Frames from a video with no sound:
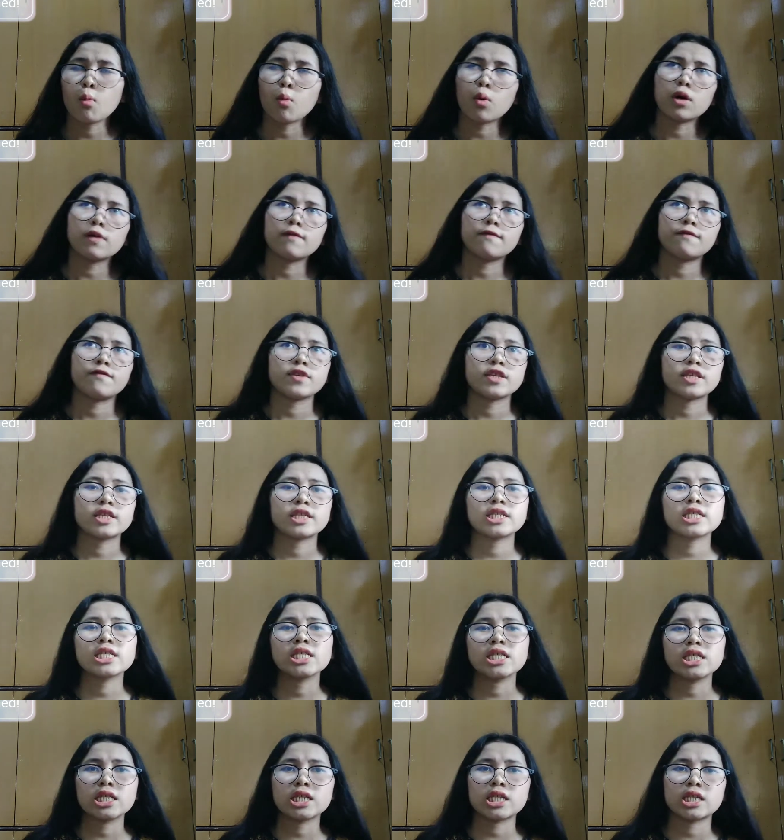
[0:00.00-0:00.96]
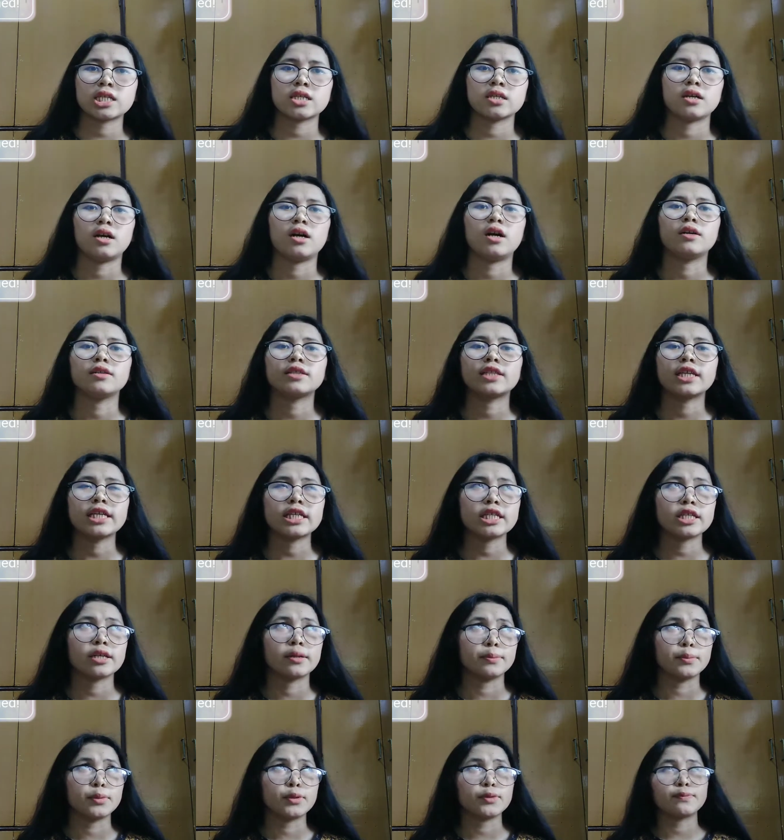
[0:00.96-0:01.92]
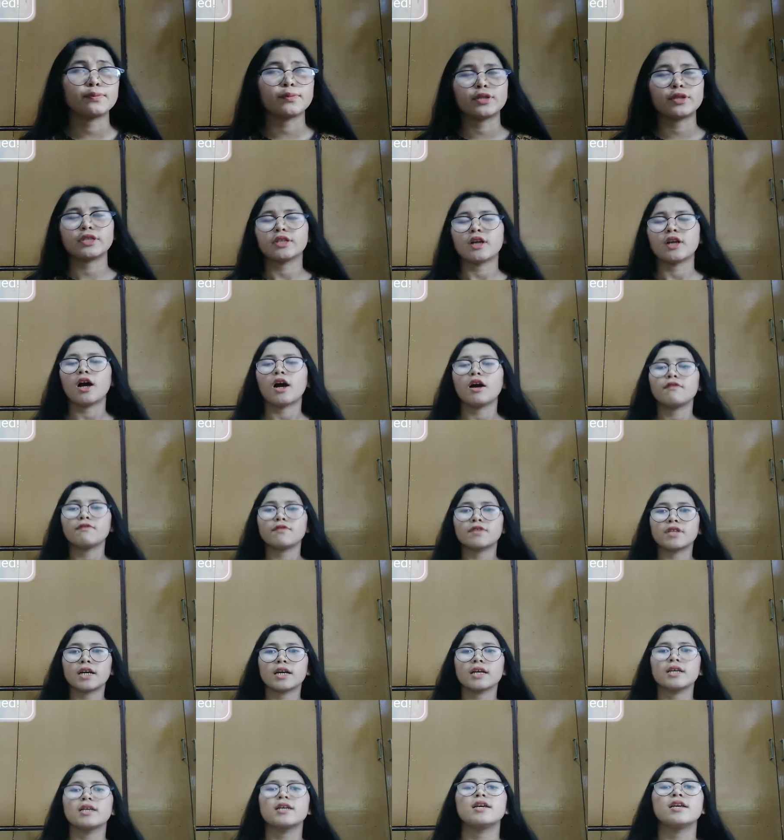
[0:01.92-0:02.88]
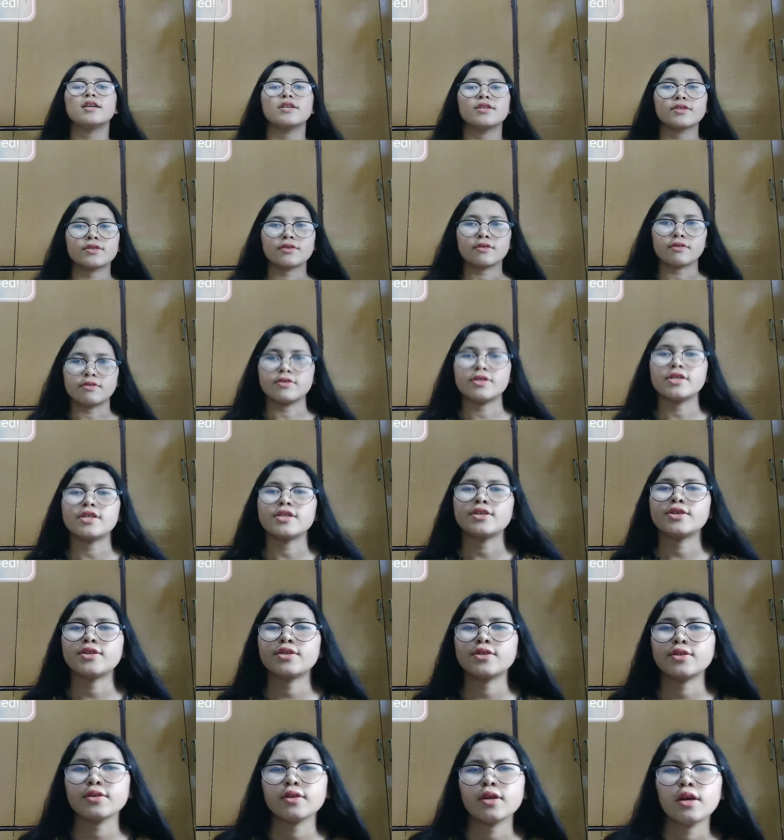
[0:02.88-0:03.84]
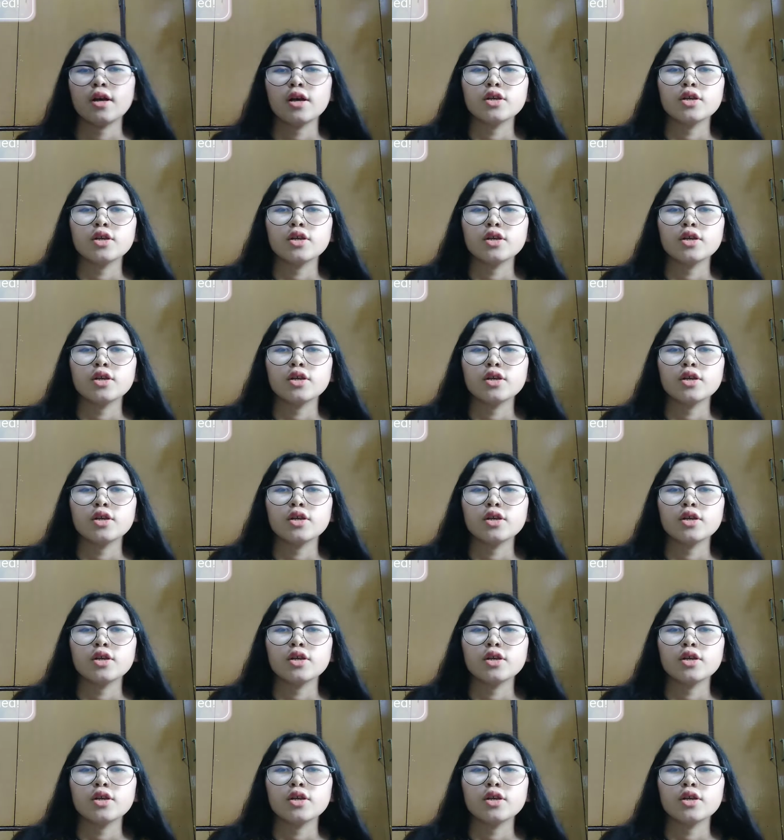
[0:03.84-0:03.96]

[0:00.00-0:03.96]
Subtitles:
while physics take the viewpoint of the surroundings.